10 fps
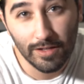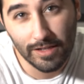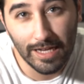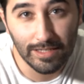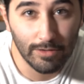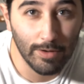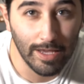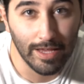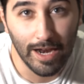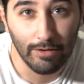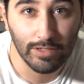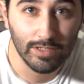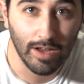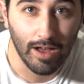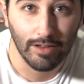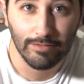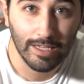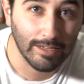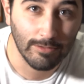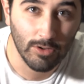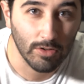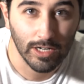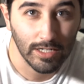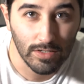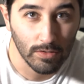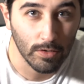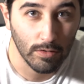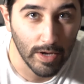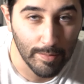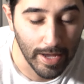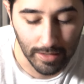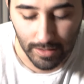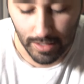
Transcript: the classic way that I was taught in culinary school way back